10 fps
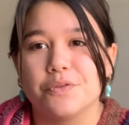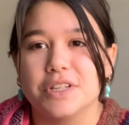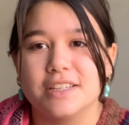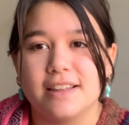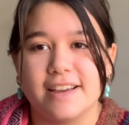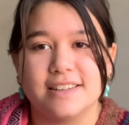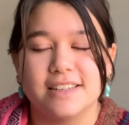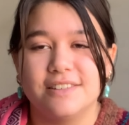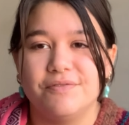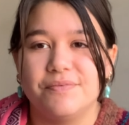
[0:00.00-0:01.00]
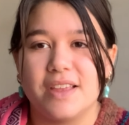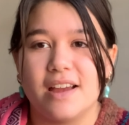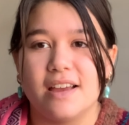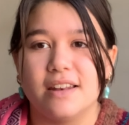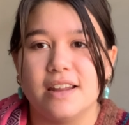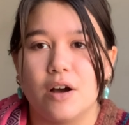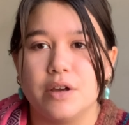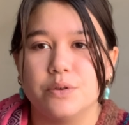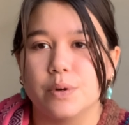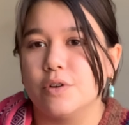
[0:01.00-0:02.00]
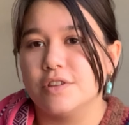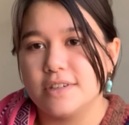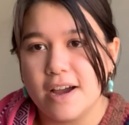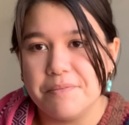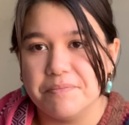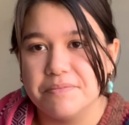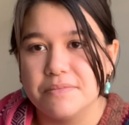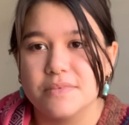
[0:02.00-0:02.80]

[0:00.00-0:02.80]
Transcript: really liked it. And now I do it all the time.